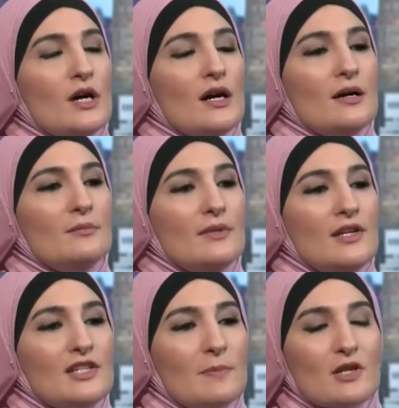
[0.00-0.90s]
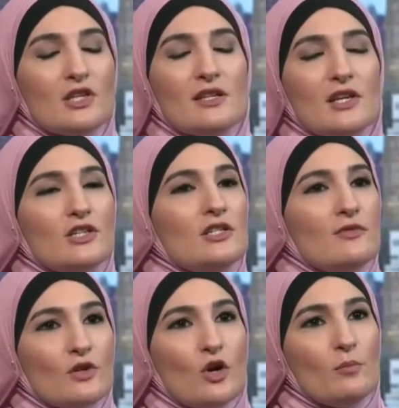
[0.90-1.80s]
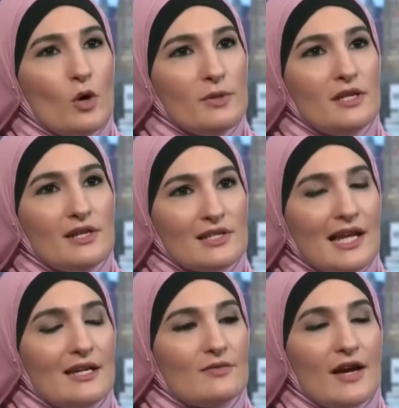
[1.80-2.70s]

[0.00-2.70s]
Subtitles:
and especially in such a difficult moment in his life